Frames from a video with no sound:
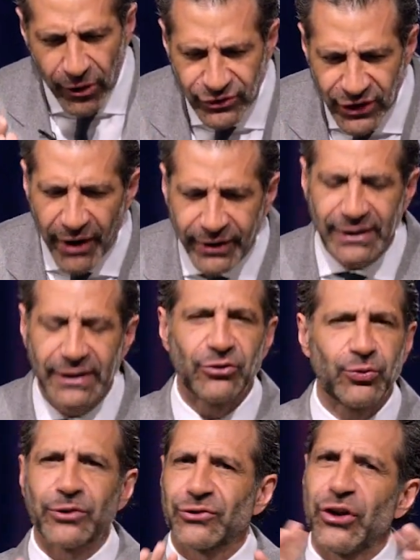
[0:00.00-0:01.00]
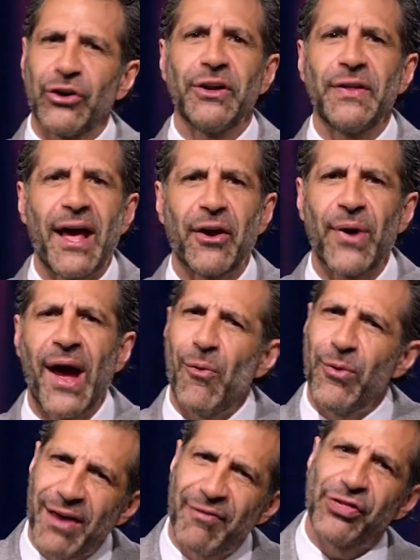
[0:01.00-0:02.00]
how dark it is, we're turning that
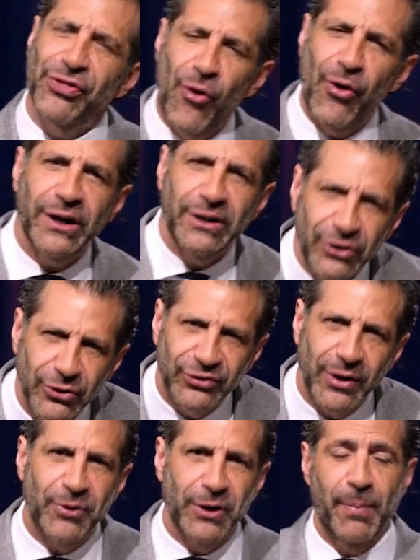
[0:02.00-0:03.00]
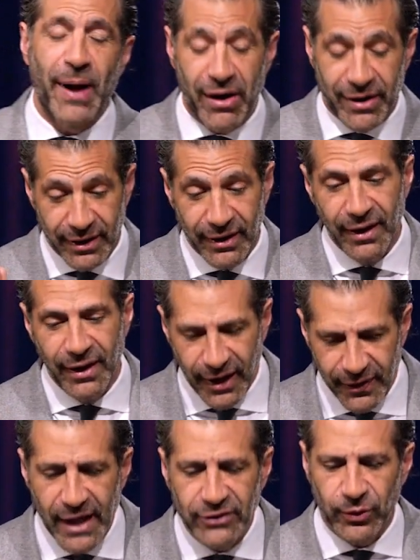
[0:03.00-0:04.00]
around. We have authority to do something about it.
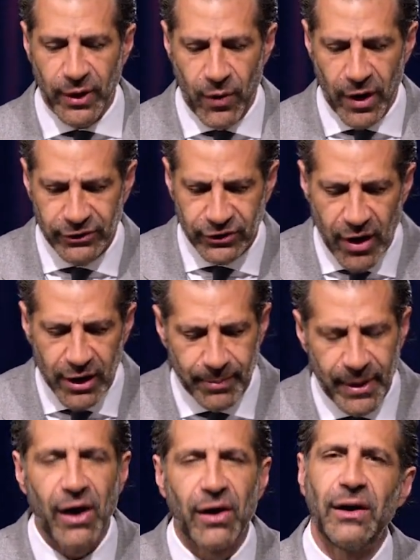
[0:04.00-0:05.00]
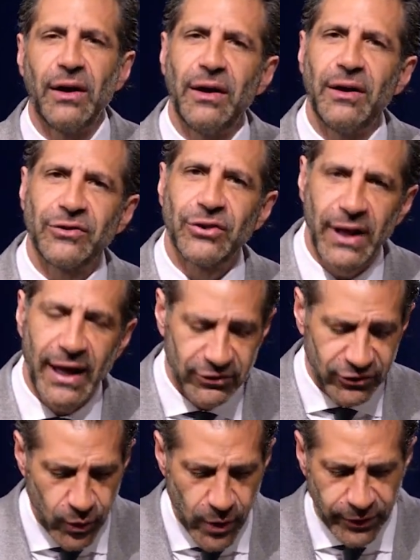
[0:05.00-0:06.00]
And that's what I want to talk about today.
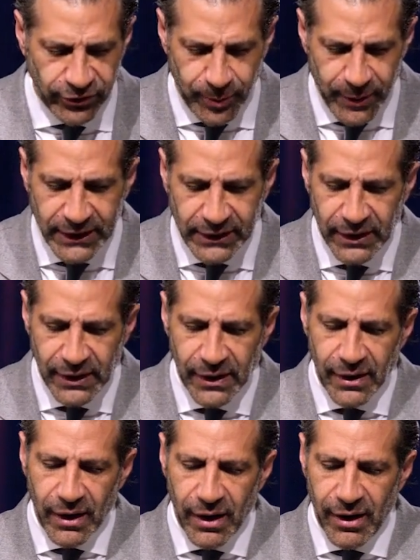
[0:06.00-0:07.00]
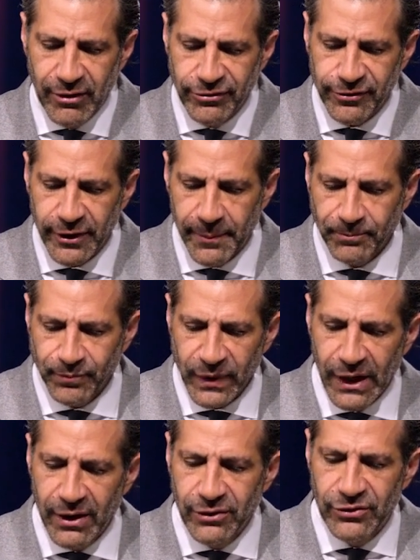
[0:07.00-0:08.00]
So when we speak of
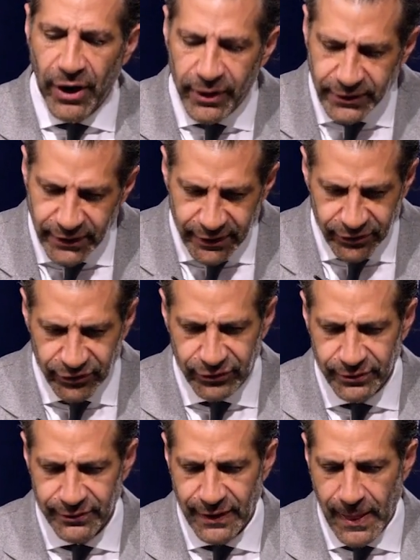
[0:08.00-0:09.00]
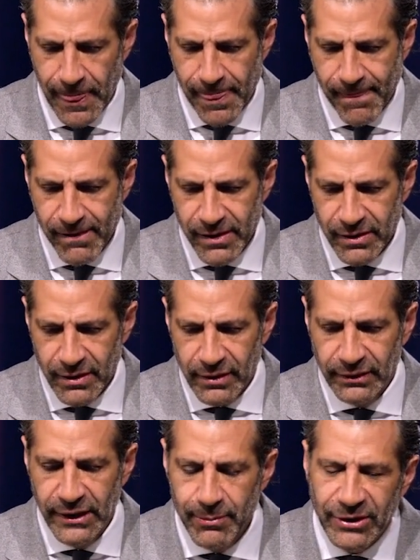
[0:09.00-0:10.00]
darkness,
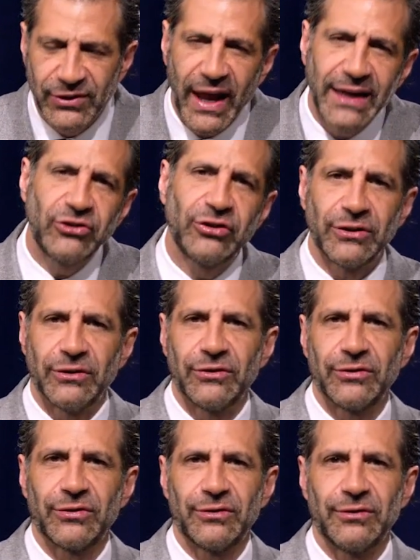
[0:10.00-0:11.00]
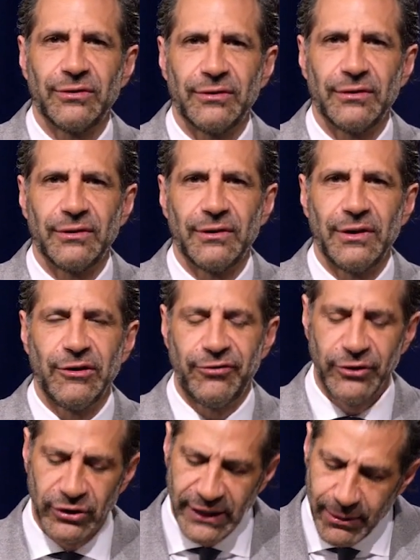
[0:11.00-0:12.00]
limitations,
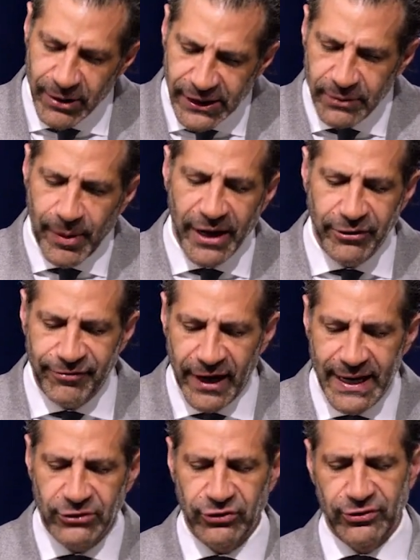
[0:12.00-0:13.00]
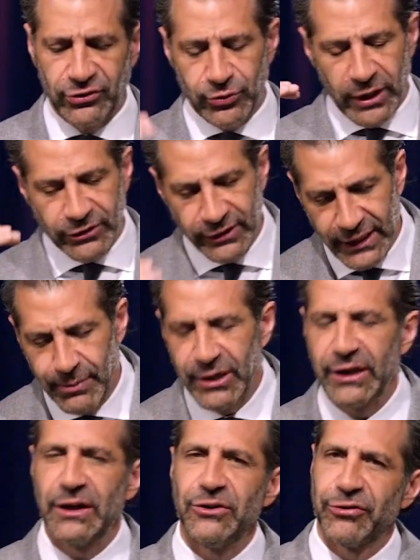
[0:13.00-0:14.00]
feel limited by your financial situation,
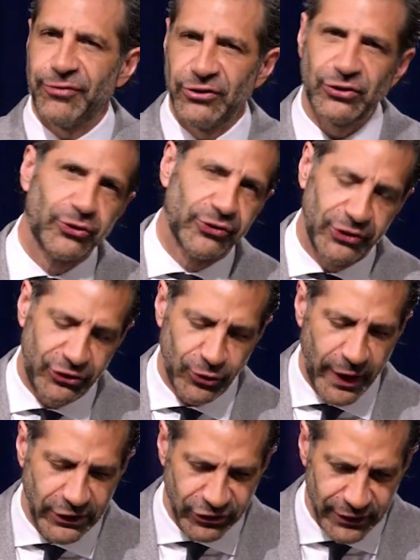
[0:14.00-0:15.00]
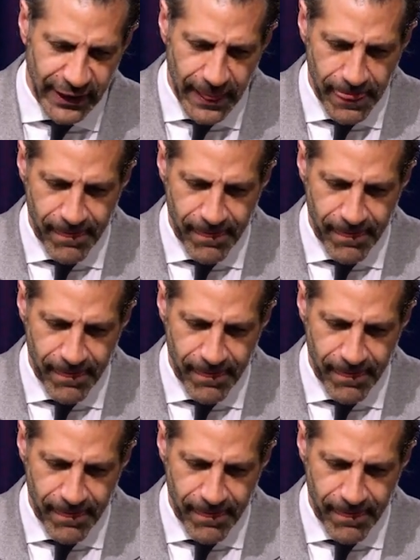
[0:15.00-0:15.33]
limited in your physical situation,